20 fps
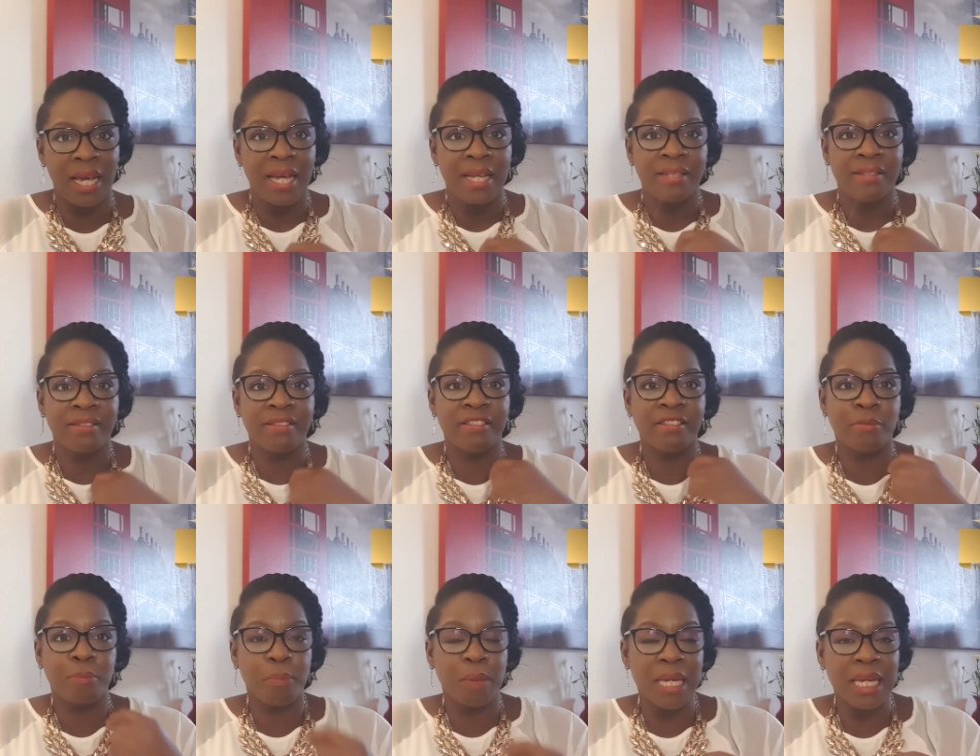
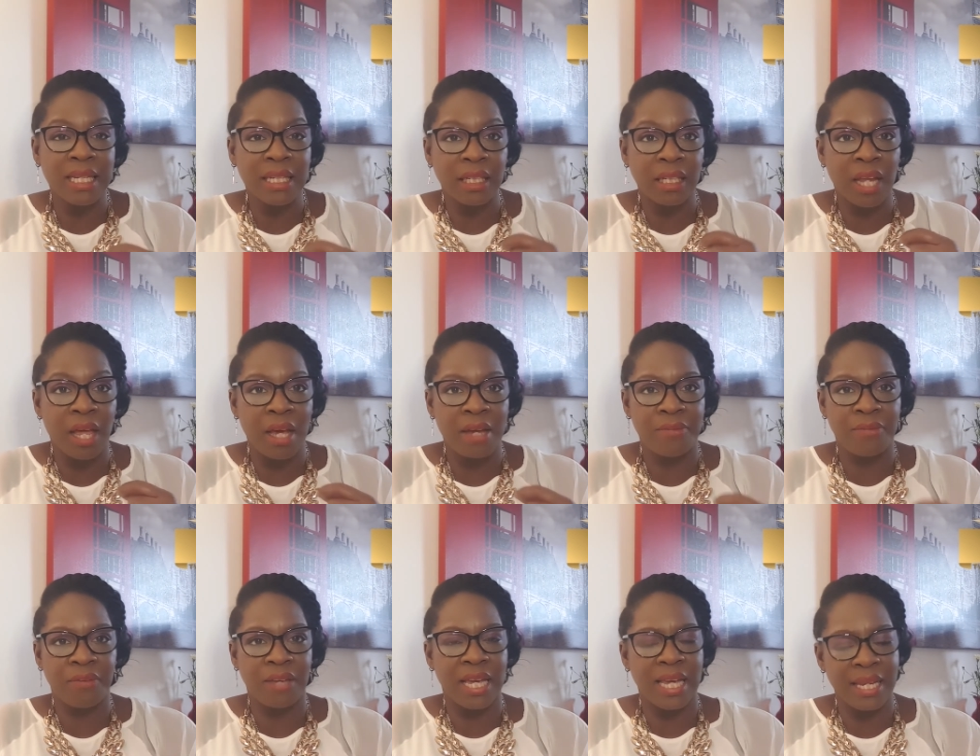speak
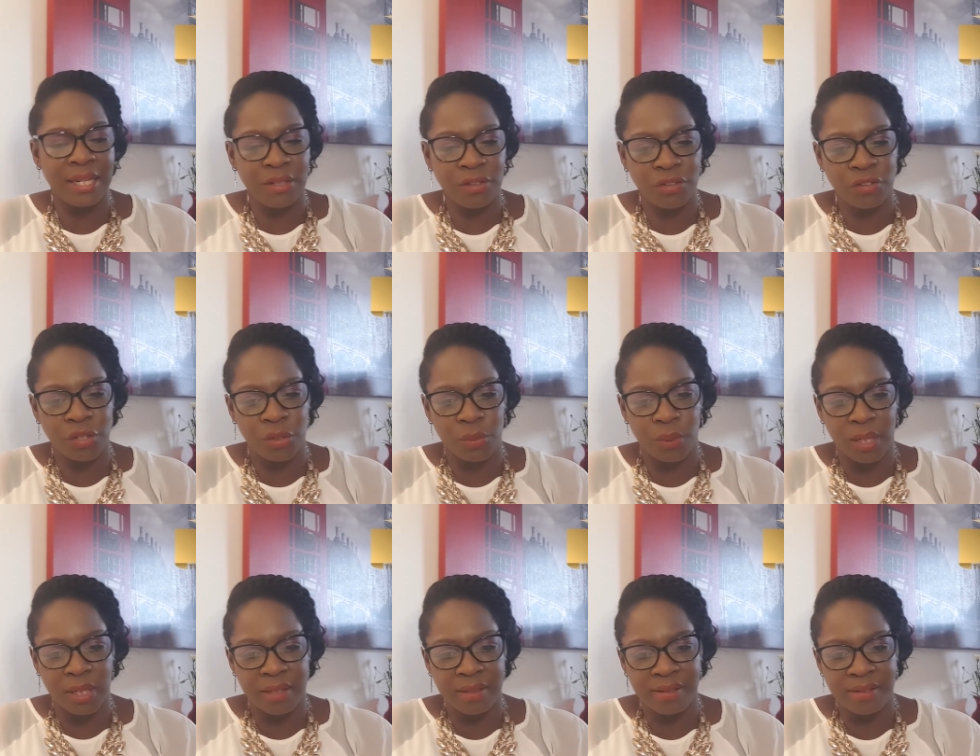life into
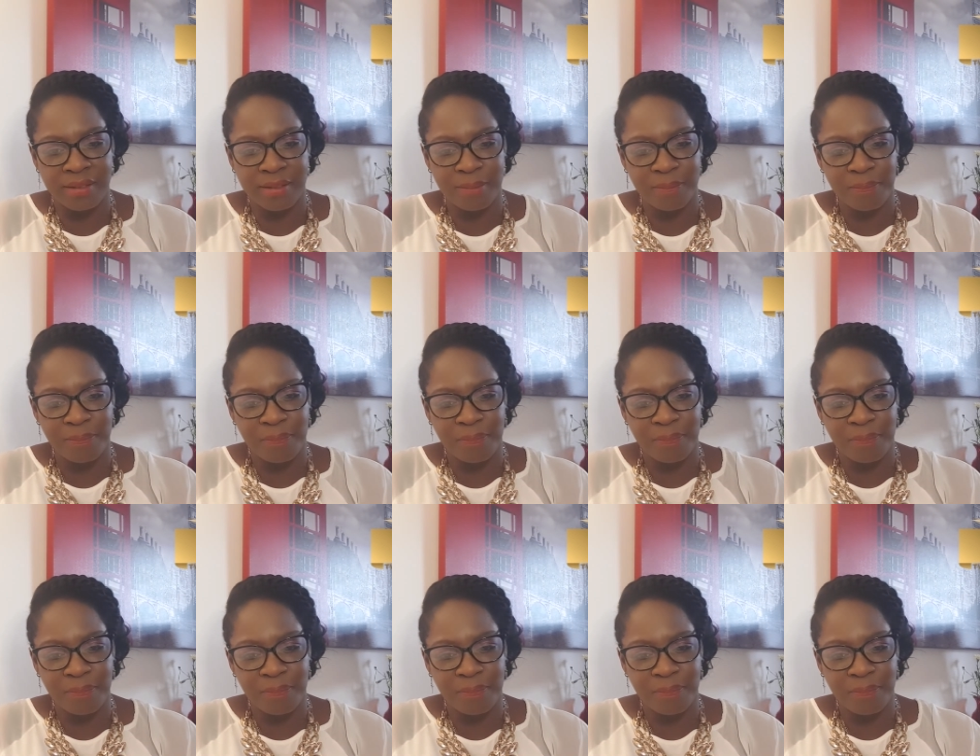us.